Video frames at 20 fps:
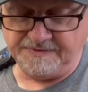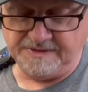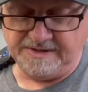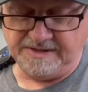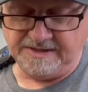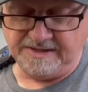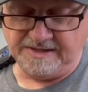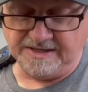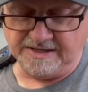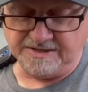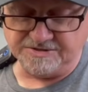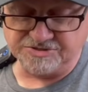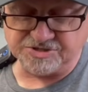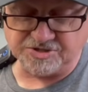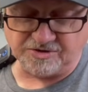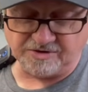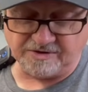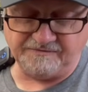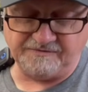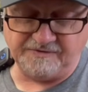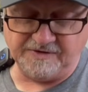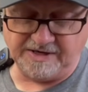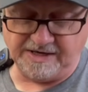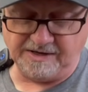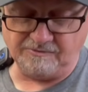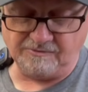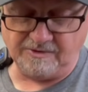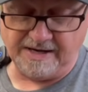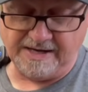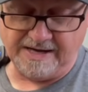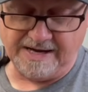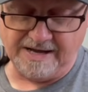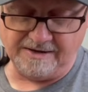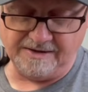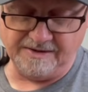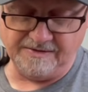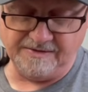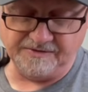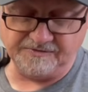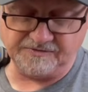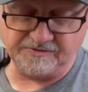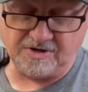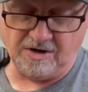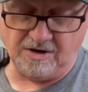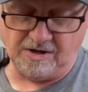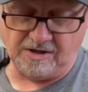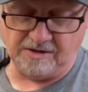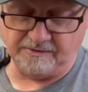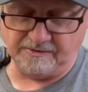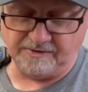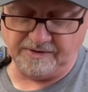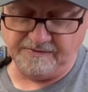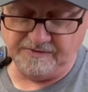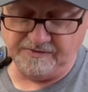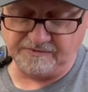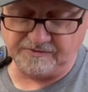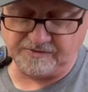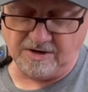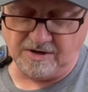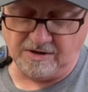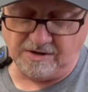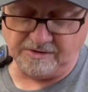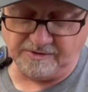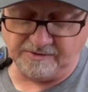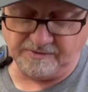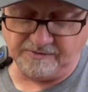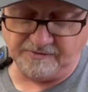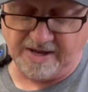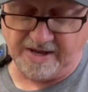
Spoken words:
the Zerk fitting right out of this collar. And this collar is